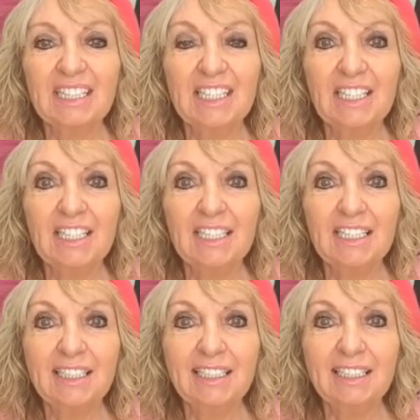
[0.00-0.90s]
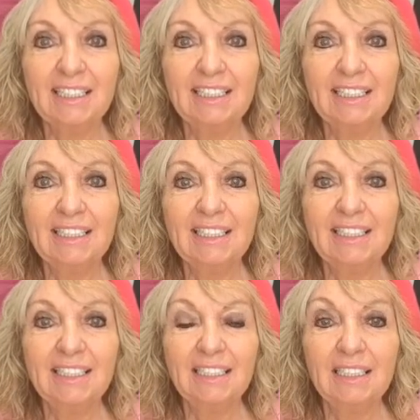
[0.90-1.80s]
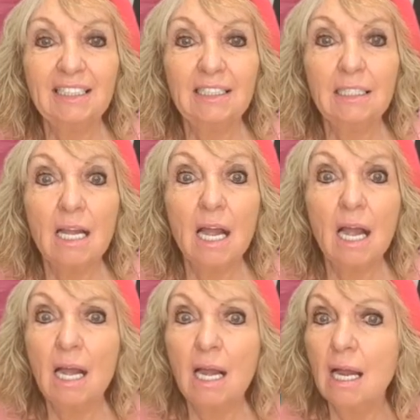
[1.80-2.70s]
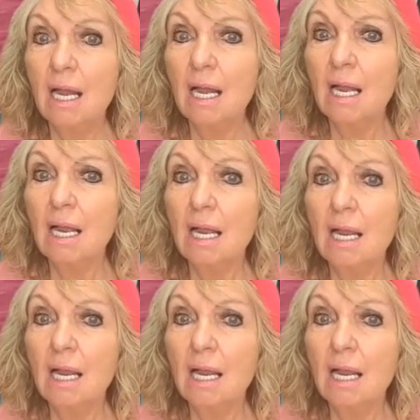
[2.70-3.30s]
The person shown says nothing.